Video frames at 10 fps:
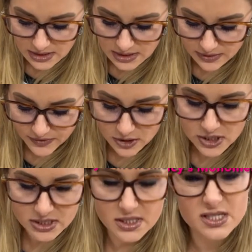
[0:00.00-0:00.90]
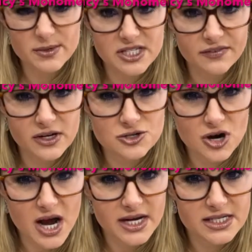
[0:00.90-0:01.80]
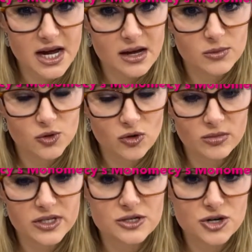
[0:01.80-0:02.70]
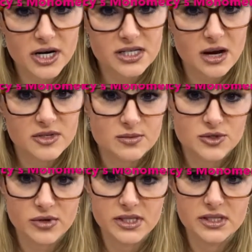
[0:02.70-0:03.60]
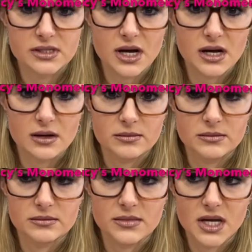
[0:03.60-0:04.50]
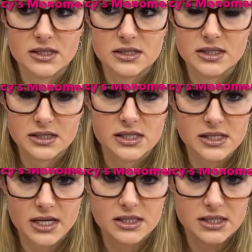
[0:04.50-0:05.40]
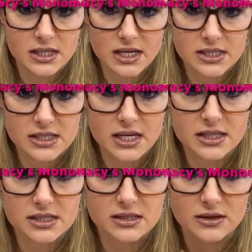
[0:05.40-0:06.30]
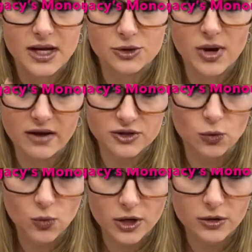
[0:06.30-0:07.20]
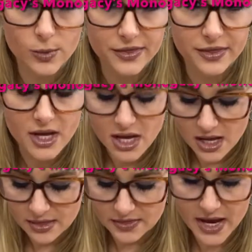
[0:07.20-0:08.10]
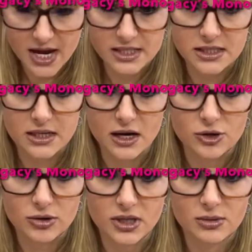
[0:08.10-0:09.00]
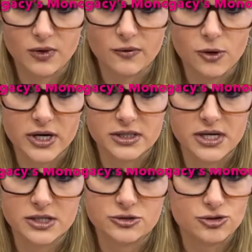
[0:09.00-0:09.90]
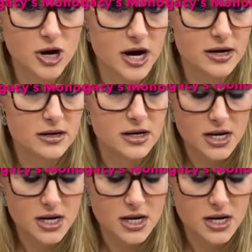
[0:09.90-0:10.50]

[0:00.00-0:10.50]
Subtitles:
There is a specific drying time. Normally the drying time is between 60 seconds and 90 seconds that you have to work with that acrylic before it does dry.